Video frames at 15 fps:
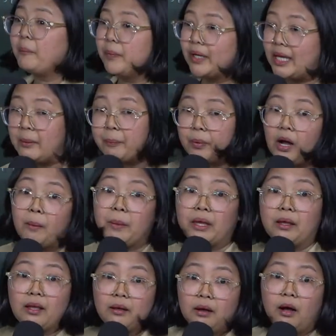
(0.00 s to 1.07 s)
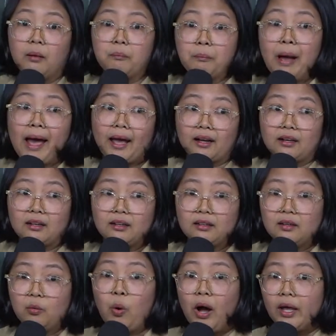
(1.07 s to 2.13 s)
keep coming um, back.
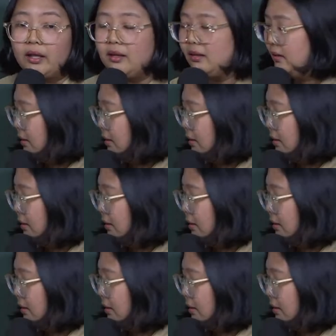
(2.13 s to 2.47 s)
Why?